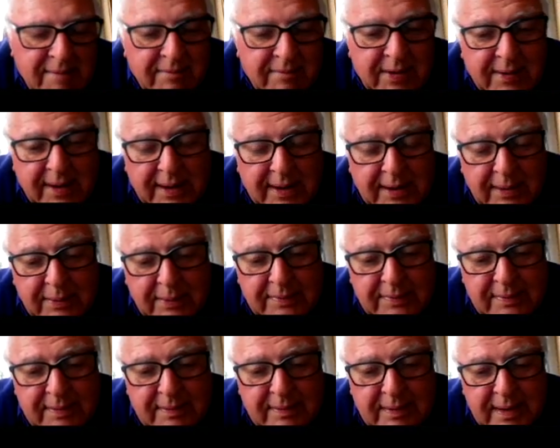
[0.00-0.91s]
very
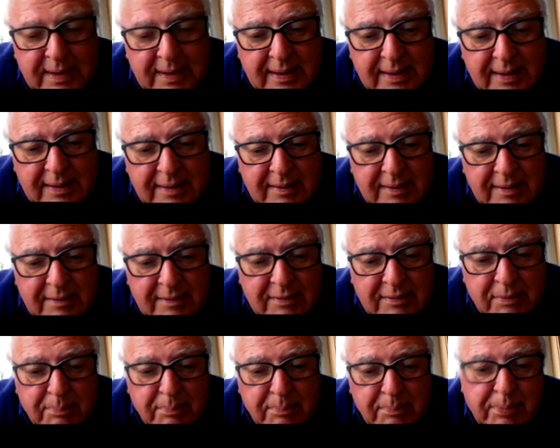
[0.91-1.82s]
close to
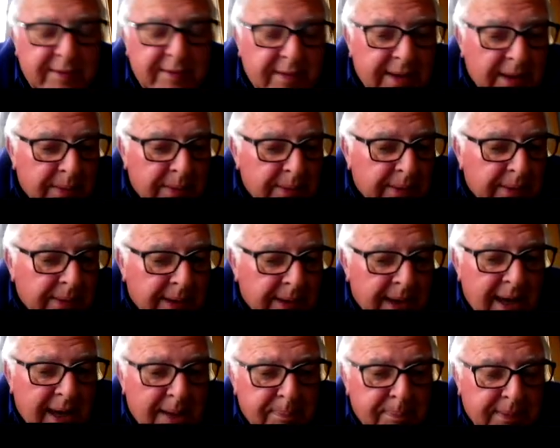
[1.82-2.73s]
Bridgetown, our
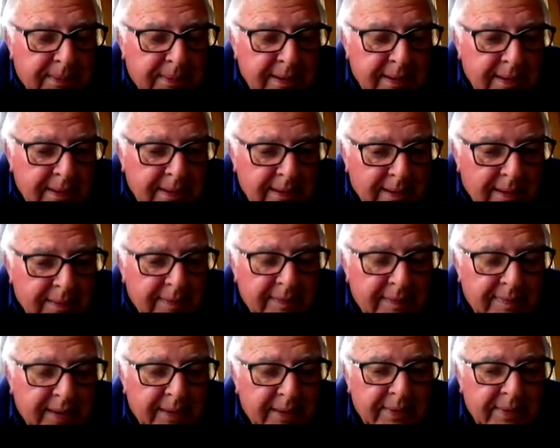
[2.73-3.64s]
capital, on
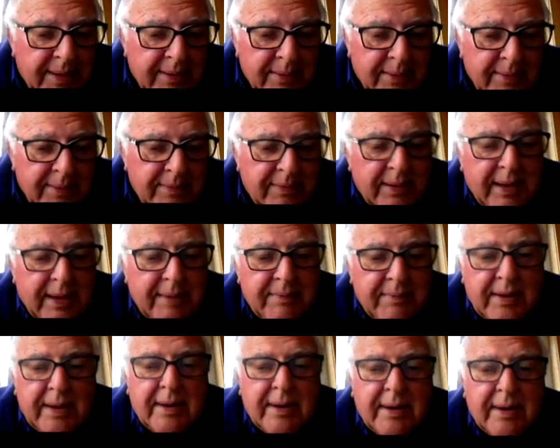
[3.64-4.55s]
the South Coast, you
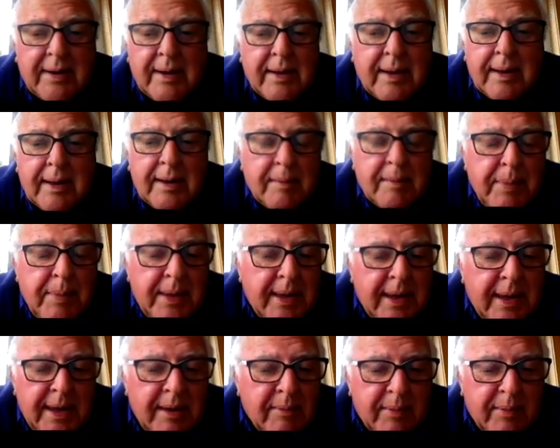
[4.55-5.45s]
have Carlisle
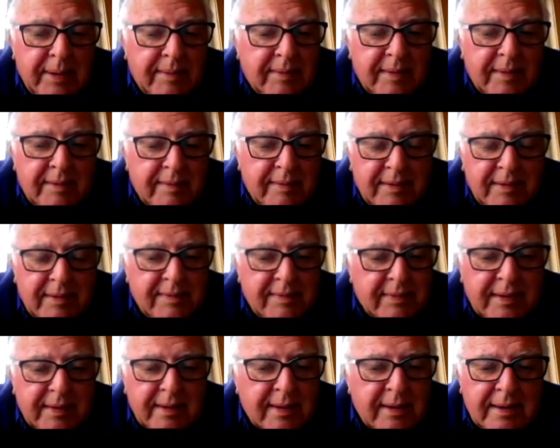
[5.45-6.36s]
Bay, which is just
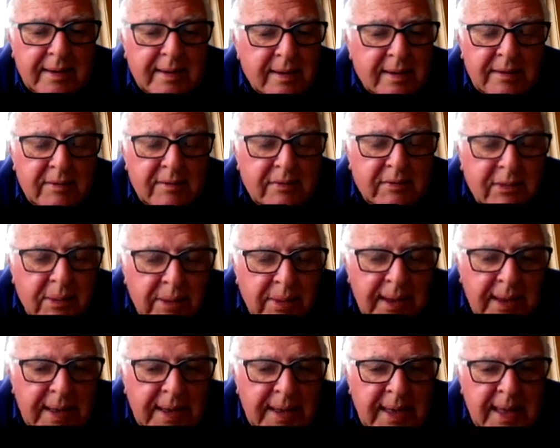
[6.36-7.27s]
a
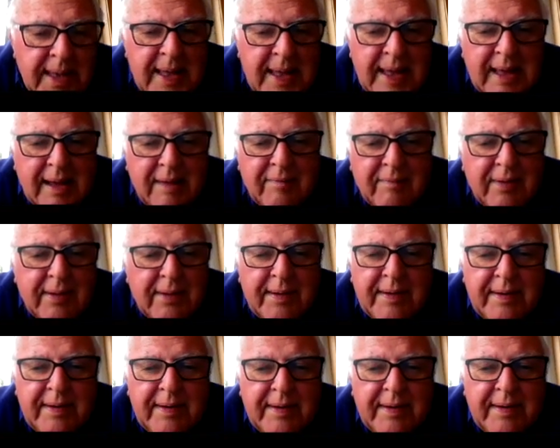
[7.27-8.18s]
joy, a
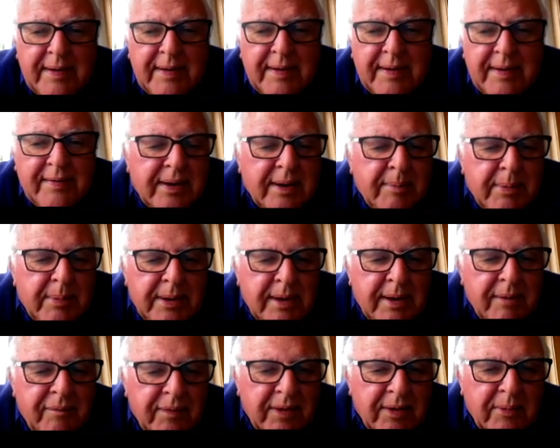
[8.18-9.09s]
very safe
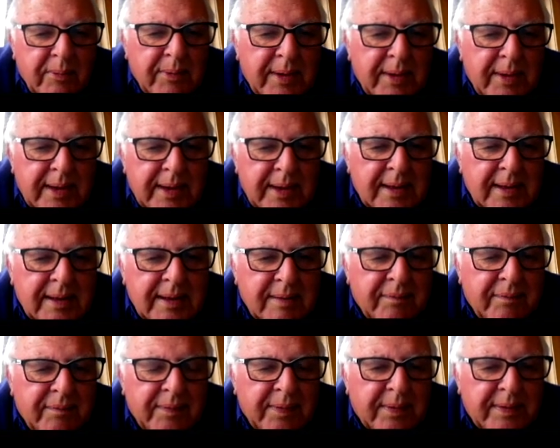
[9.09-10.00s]
harbor, if you
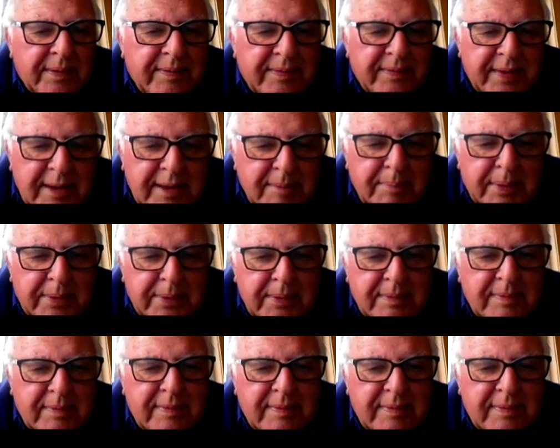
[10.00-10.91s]
will, for
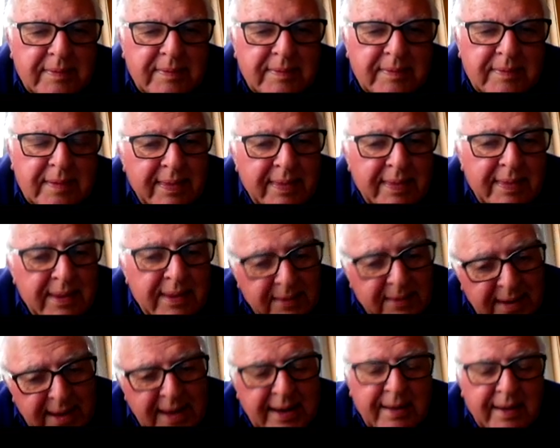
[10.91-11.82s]
sailboats. There
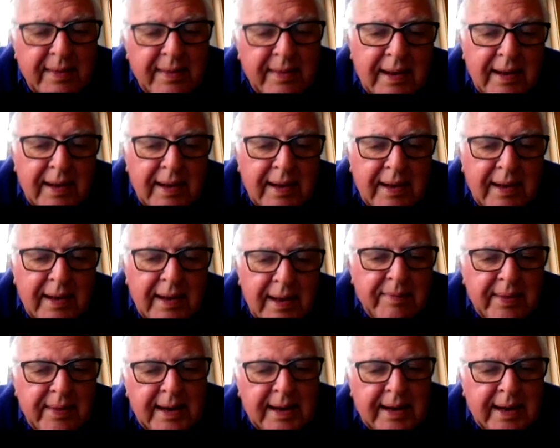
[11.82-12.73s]
again on the lee
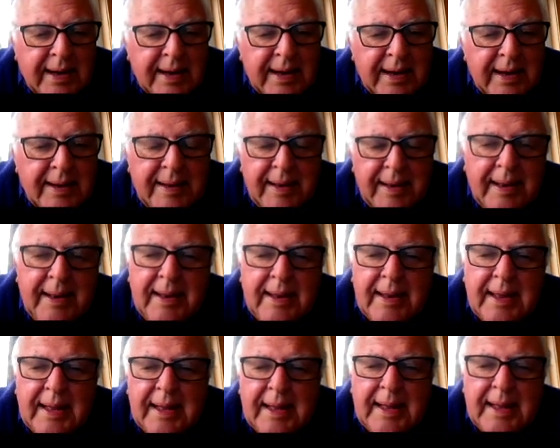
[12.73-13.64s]
of the
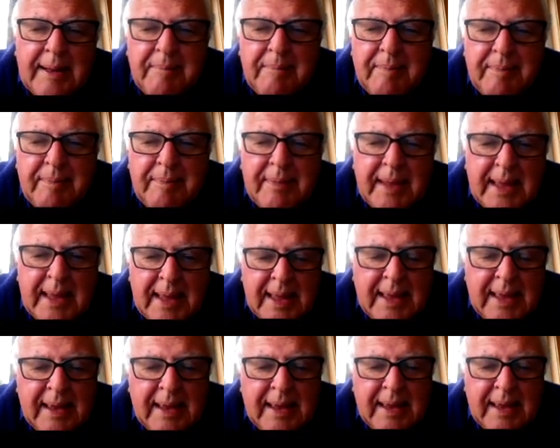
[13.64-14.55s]
island.
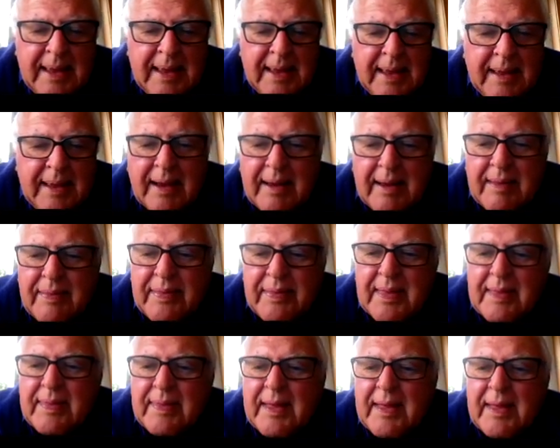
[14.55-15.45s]
I
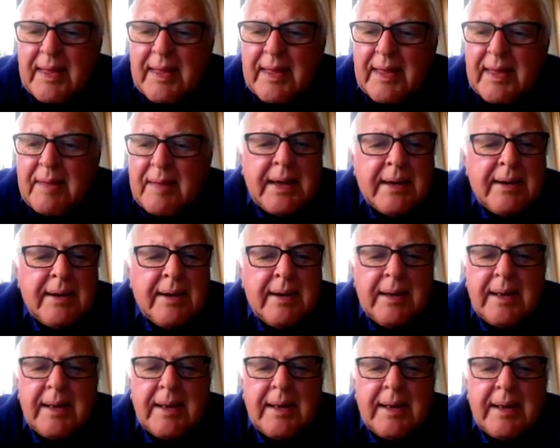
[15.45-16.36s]
think that might be
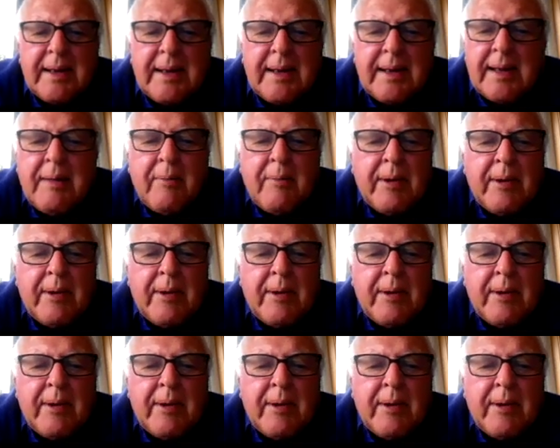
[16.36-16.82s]
Carlisle Bay,